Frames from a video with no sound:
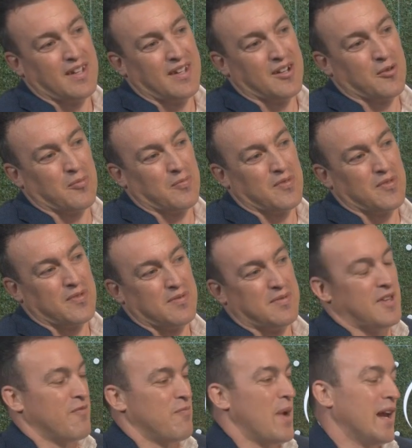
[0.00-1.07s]
you know,
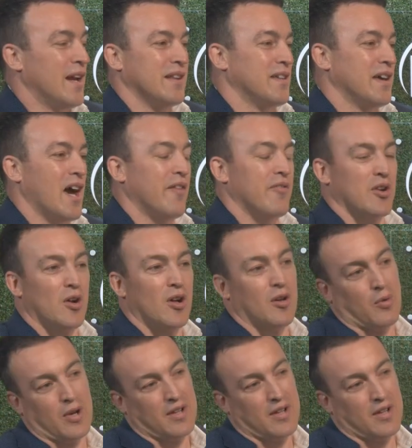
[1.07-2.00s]
they've made it, they have it all.